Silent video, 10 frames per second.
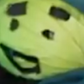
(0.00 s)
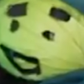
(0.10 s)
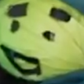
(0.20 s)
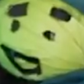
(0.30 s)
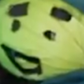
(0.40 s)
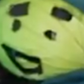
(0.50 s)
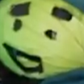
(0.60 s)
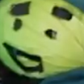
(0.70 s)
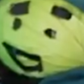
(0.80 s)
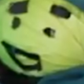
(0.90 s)

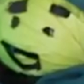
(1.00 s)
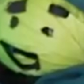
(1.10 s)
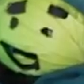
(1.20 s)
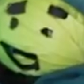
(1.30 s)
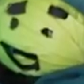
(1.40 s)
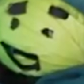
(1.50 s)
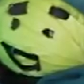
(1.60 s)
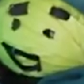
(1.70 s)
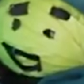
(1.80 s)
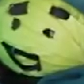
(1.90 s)

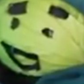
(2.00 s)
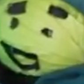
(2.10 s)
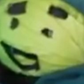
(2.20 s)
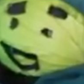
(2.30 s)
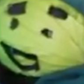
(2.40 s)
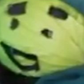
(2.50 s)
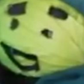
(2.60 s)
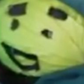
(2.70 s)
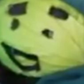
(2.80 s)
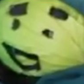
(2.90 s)

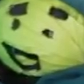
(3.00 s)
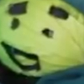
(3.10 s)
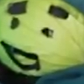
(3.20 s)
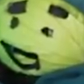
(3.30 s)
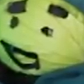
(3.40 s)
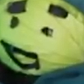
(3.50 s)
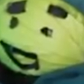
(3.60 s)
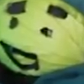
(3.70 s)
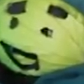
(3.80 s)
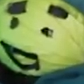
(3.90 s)

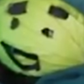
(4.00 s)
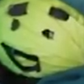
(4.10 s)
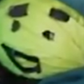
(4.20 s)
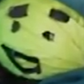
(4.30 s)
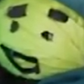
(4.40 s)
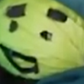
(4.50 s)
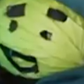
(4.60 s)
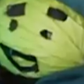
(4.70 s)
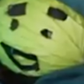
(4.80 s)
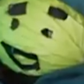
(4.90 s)

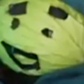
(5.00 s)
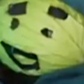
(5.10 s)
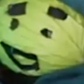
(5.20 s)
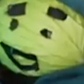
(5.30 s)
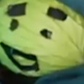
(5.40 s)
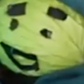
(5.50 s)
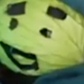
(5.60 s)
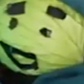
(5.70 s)
This person isn't speaking.